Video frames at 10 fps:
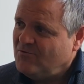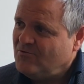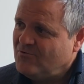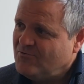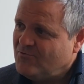
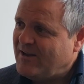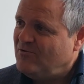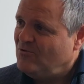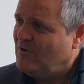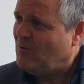to try
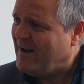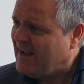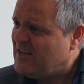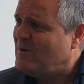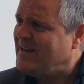to do a
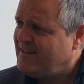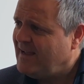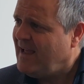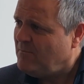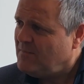1-against-1 in
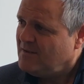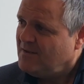the game?